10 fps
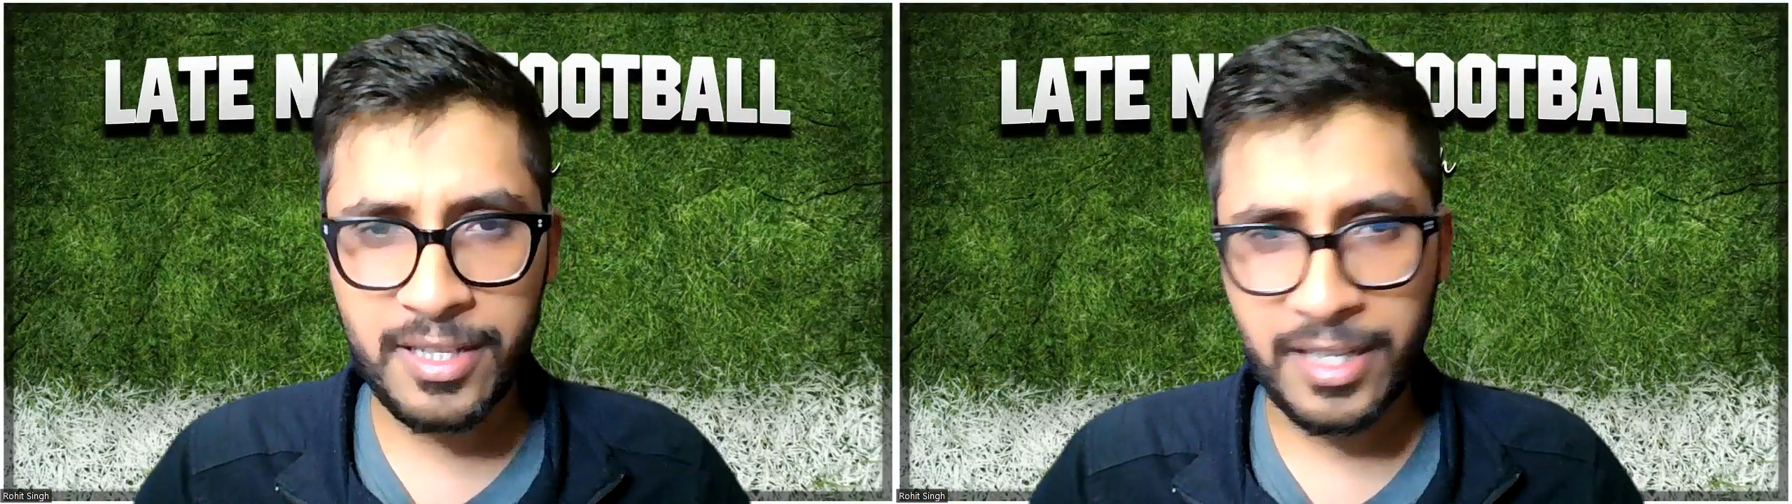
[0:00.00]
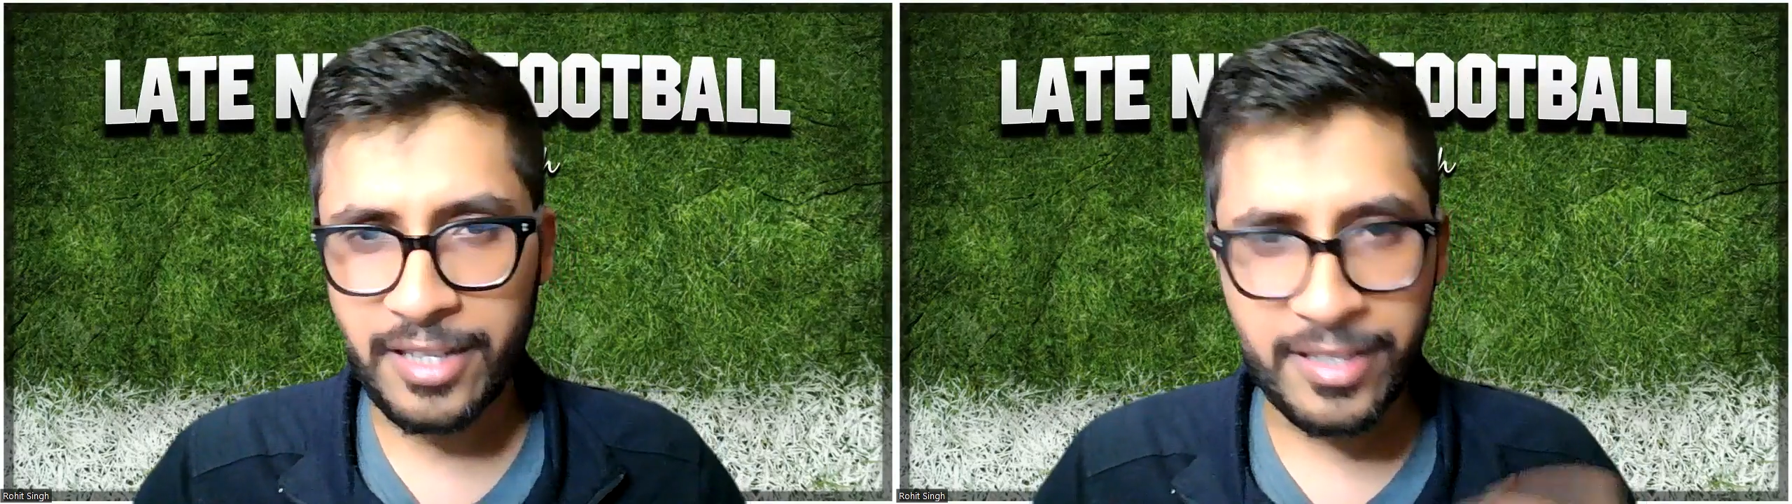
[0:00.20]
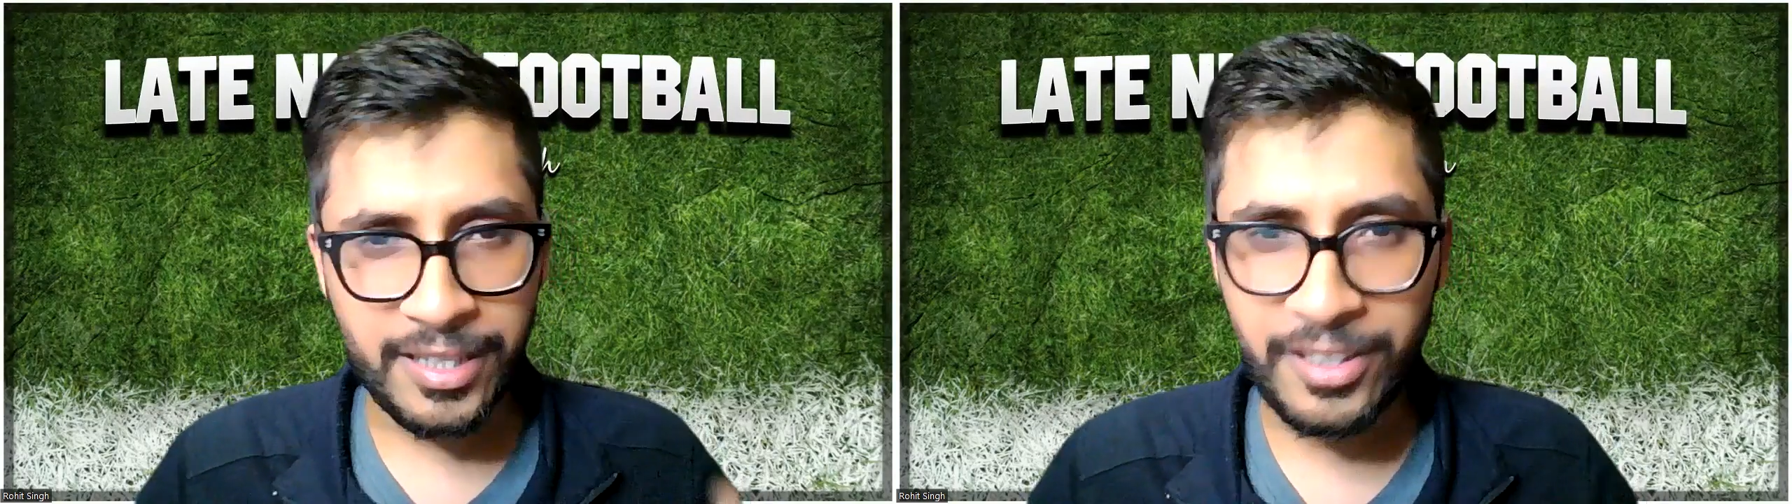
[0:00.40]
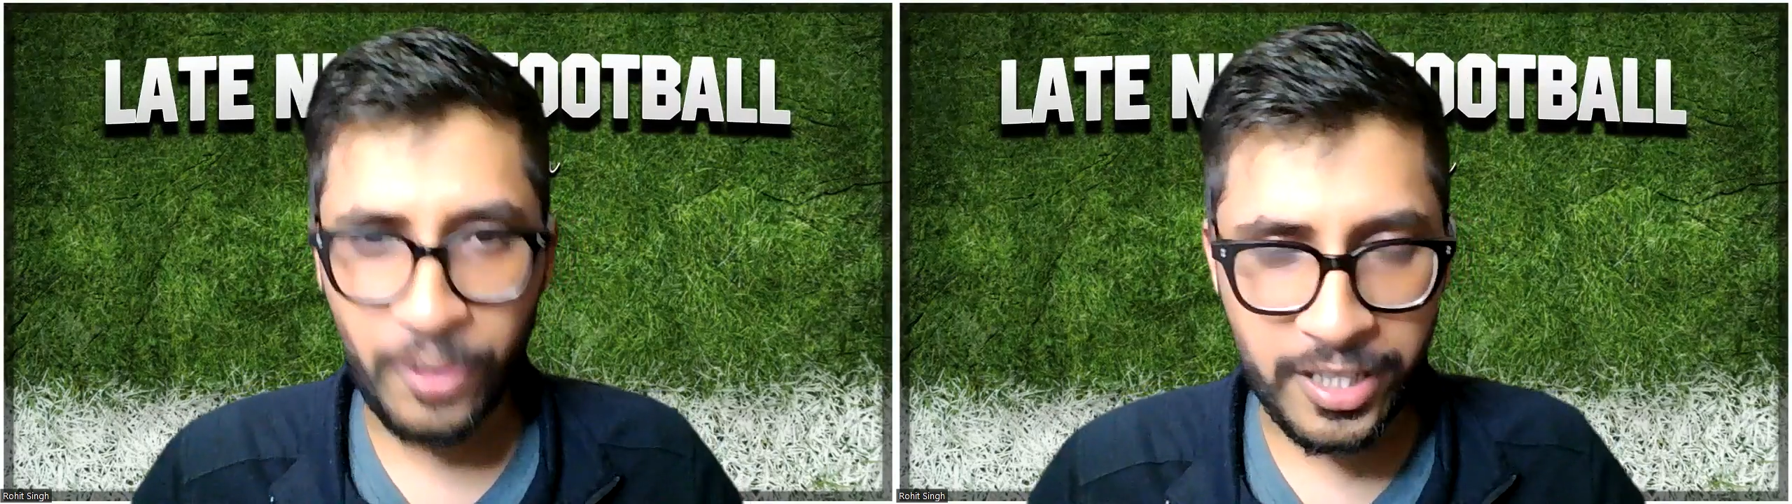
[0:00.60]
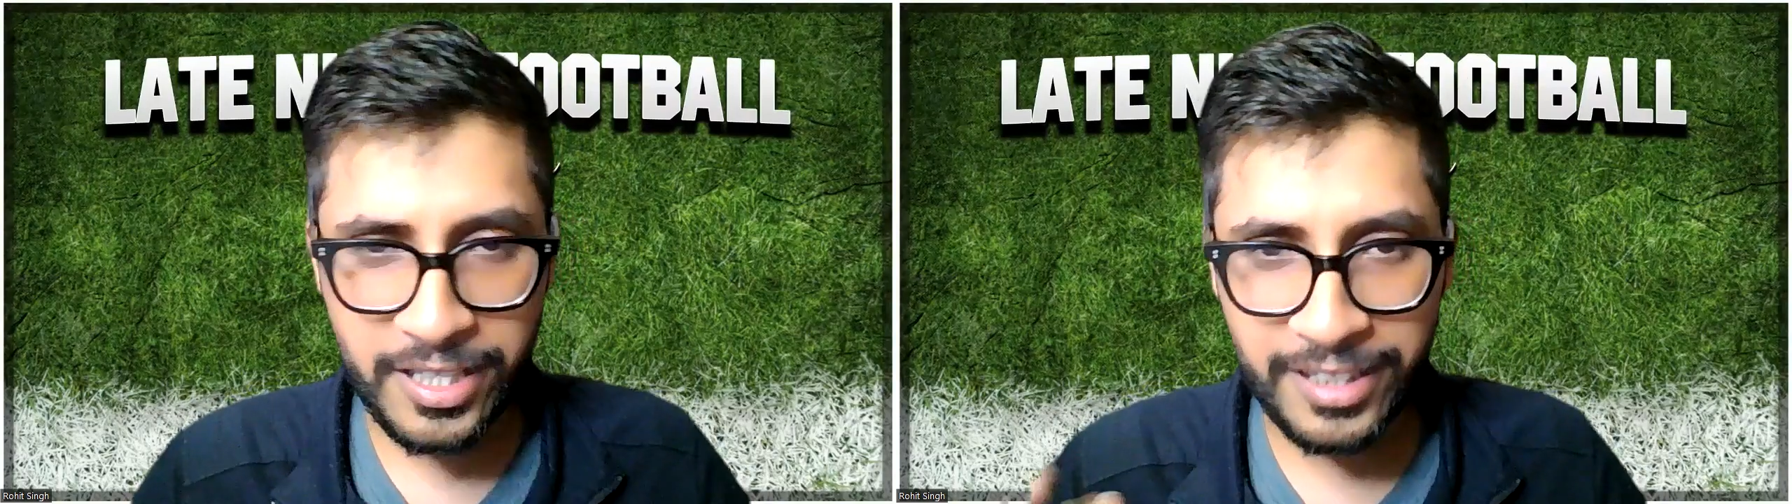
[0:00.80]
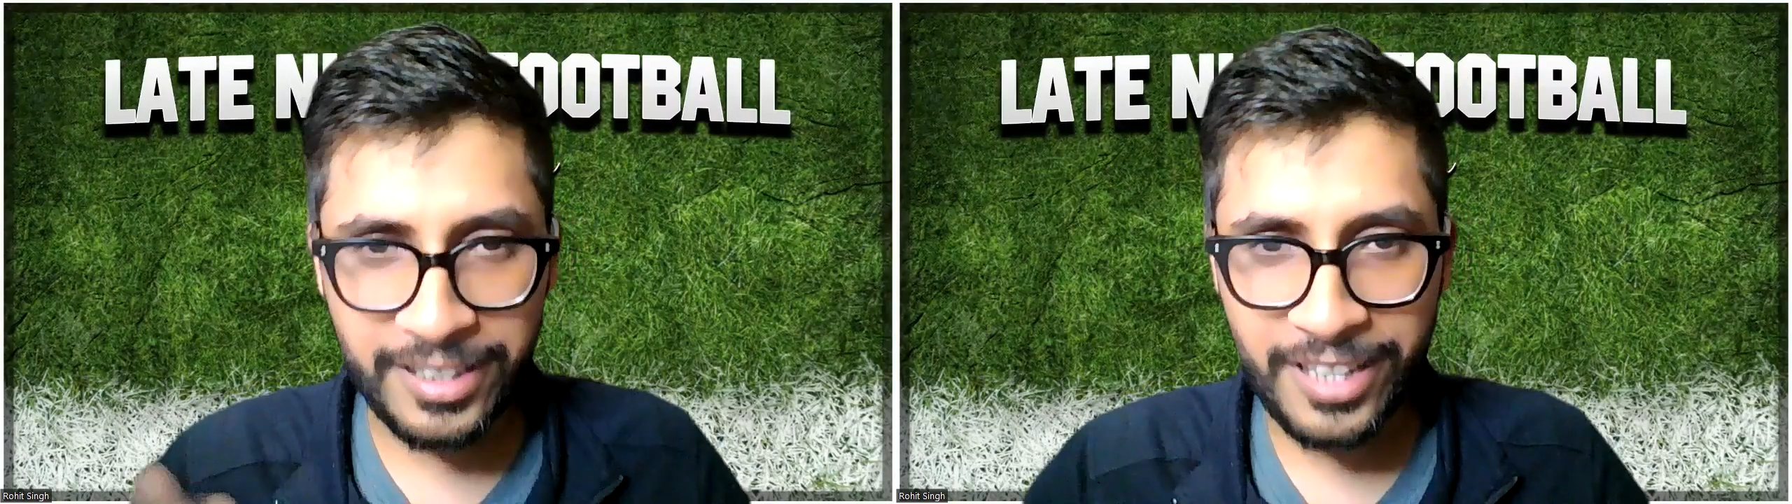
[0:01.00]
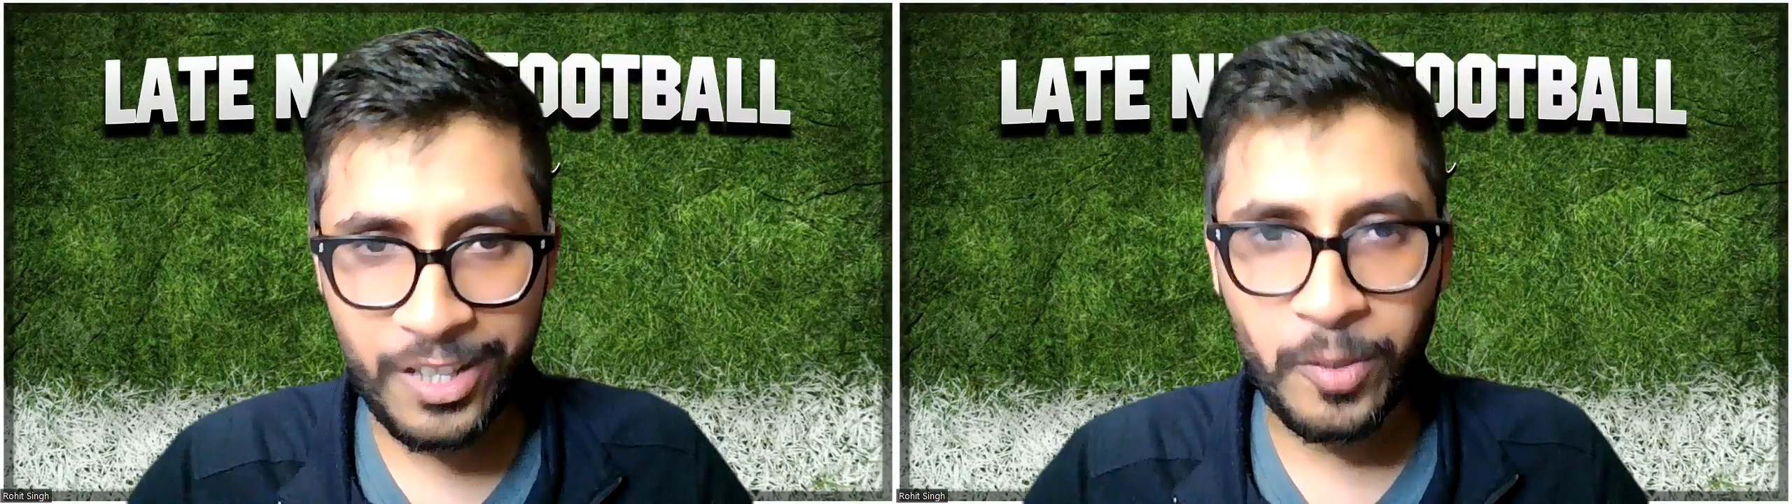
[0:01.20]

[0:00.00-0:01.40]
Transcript: and I said Lisandro